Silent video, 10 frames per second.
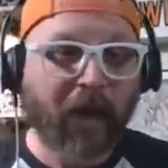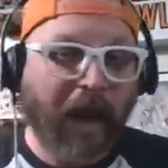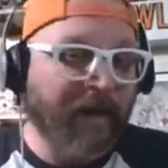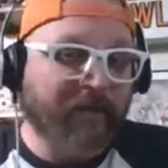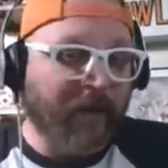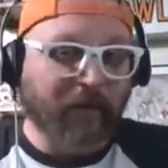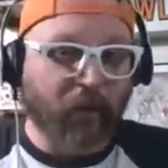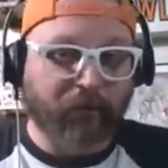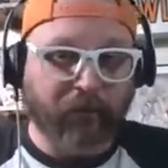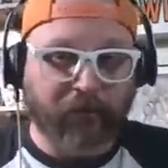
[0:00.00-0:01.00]
I didn't take
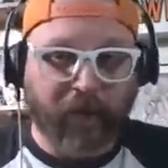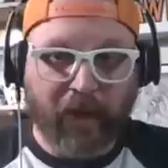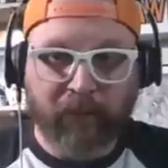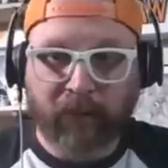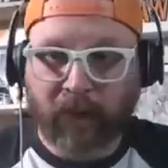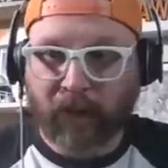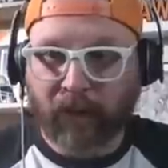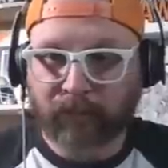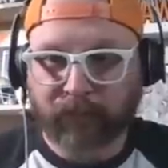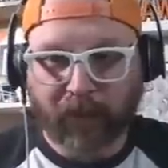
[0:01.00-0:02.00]
notes this game.
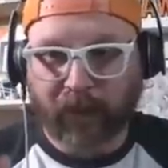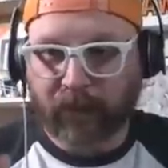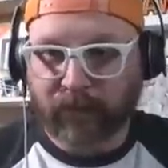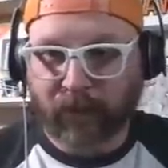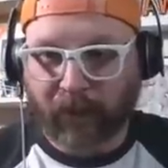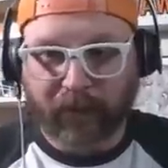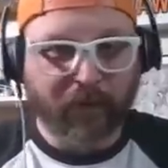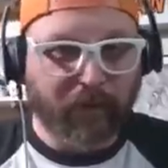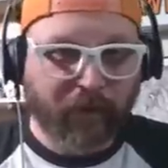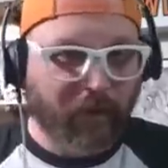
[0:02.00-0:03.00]
Um, and, and, that, and
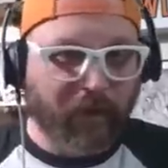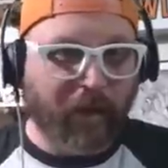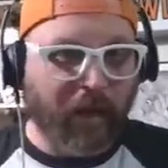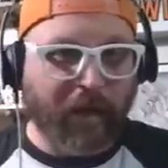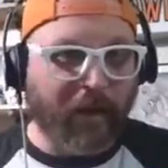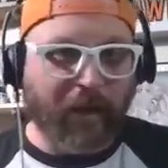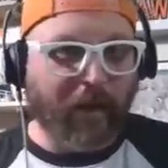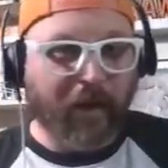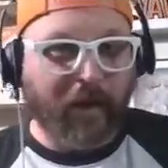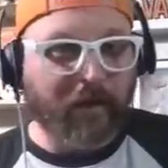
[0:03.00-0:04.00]
that's I, fine. Well, the thing
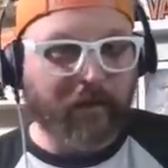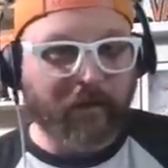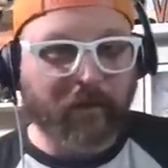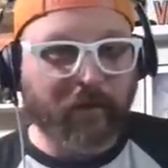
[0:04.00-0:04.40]
that was that was